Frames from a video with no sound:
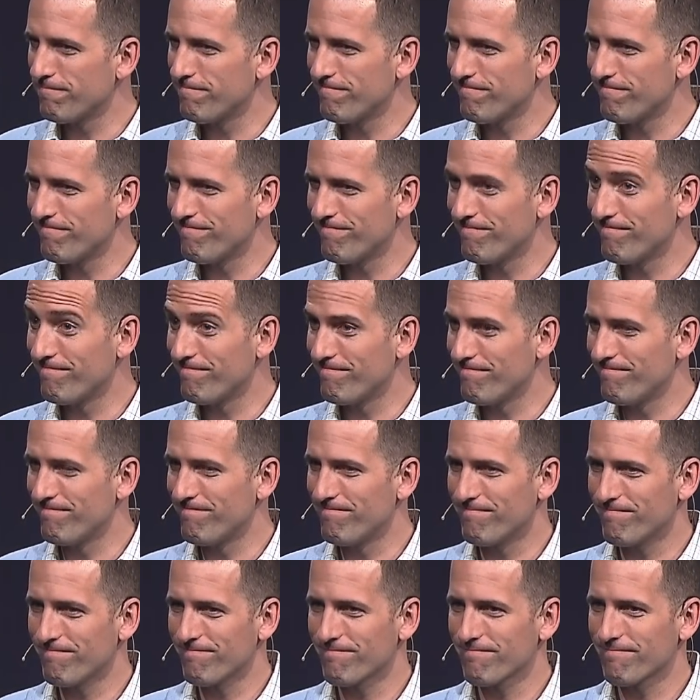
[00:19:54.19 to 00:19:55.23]

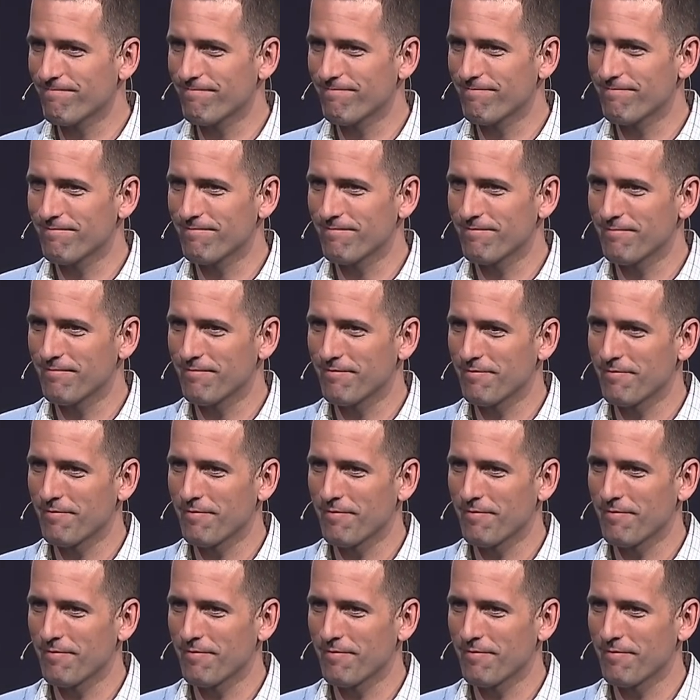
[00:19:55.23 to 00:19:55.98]
Nobody speaks.